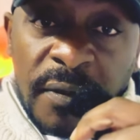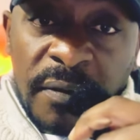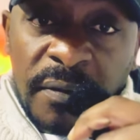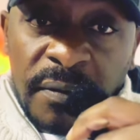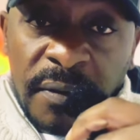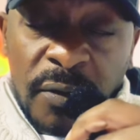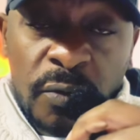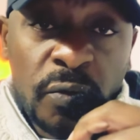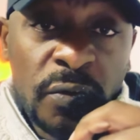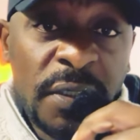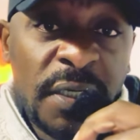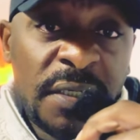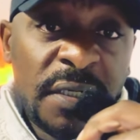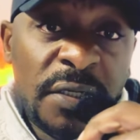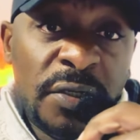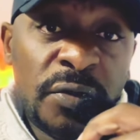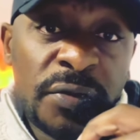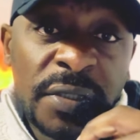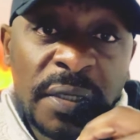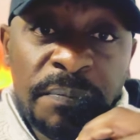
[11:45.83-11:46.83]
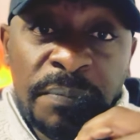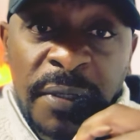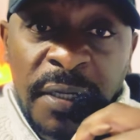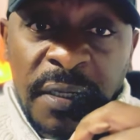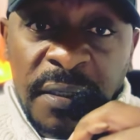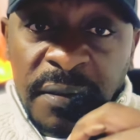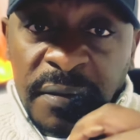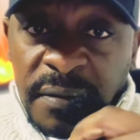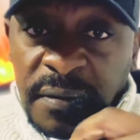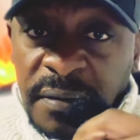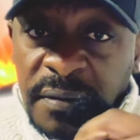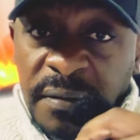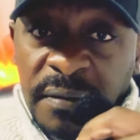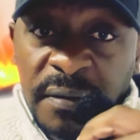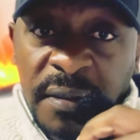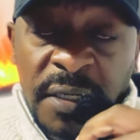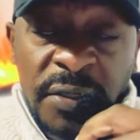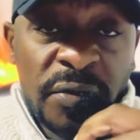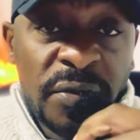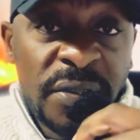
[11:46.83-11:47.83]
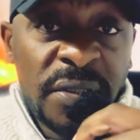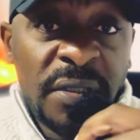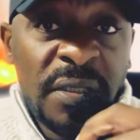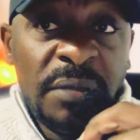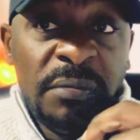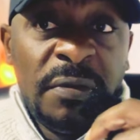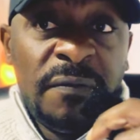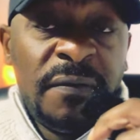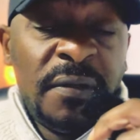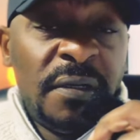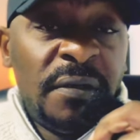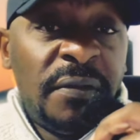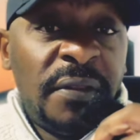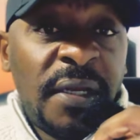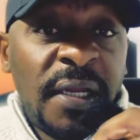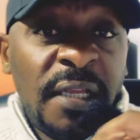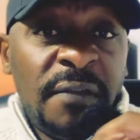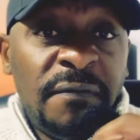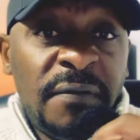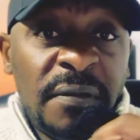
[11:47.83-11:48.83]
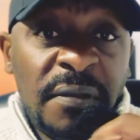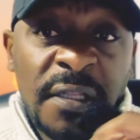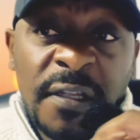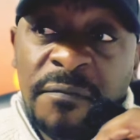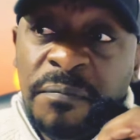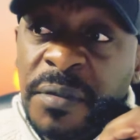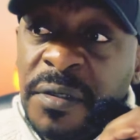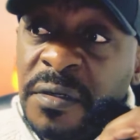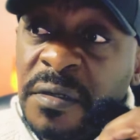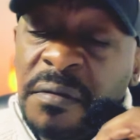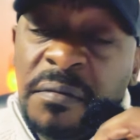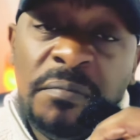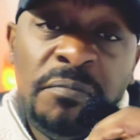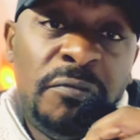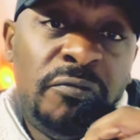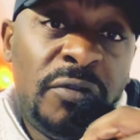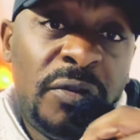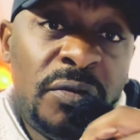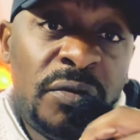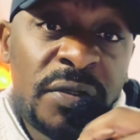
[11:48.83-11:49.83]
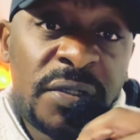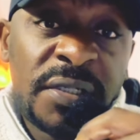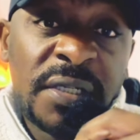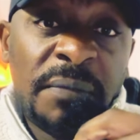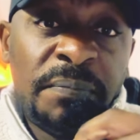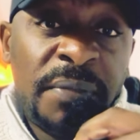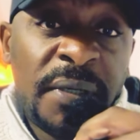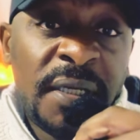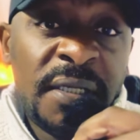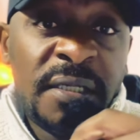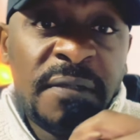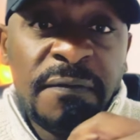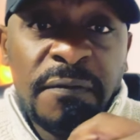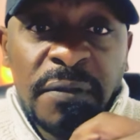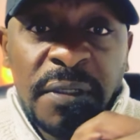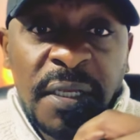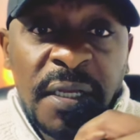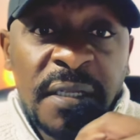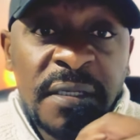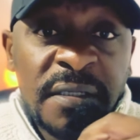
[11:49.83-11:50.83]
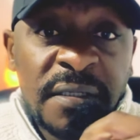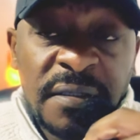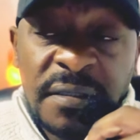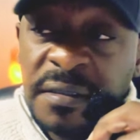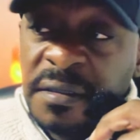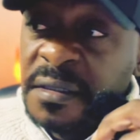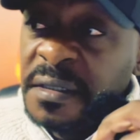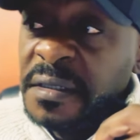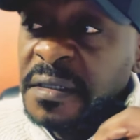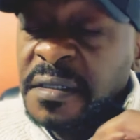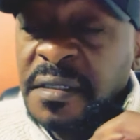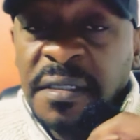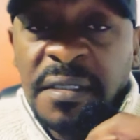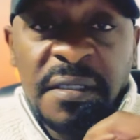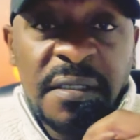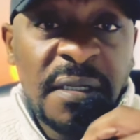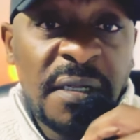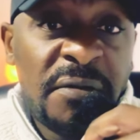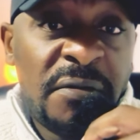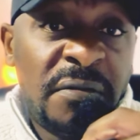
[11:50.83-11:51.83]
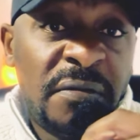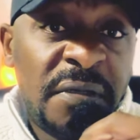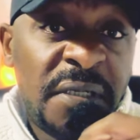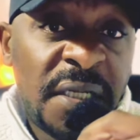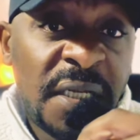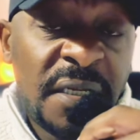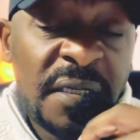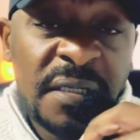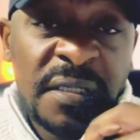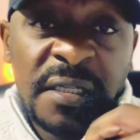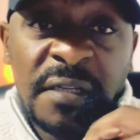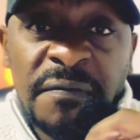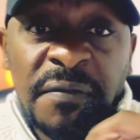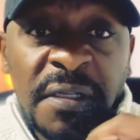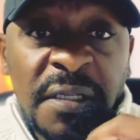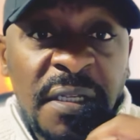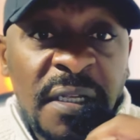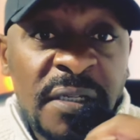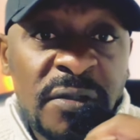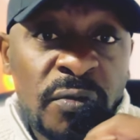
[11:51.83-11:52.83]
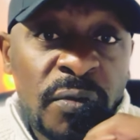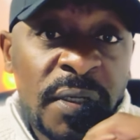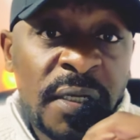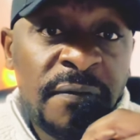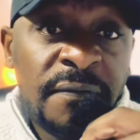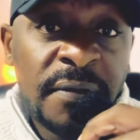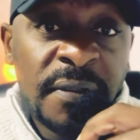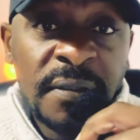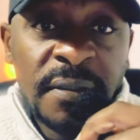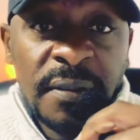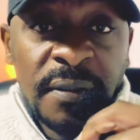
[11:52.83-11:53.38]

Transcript: They could get a new supply and you see them even thriving. They have been with those supplies for years, six, I don't know, 10, seven years or whatever